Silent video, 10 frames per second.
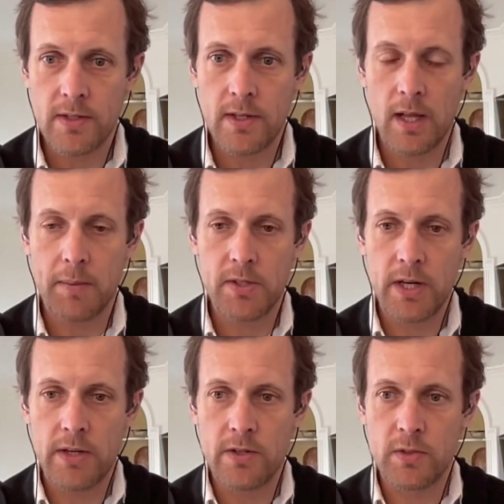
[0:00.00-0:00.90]
climate
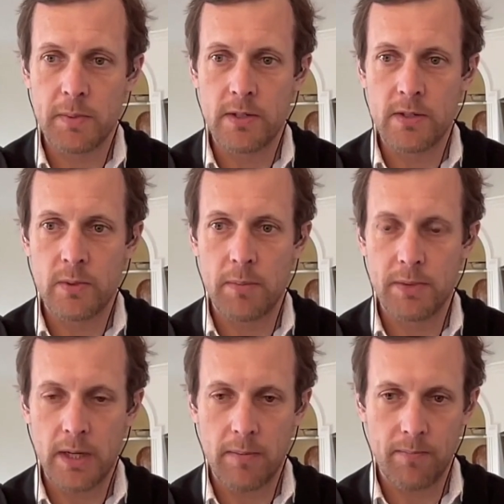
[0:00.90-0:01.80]
change has been swept
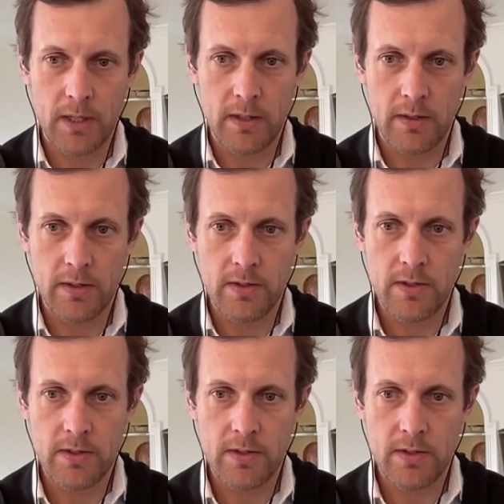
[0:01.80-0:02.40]
up and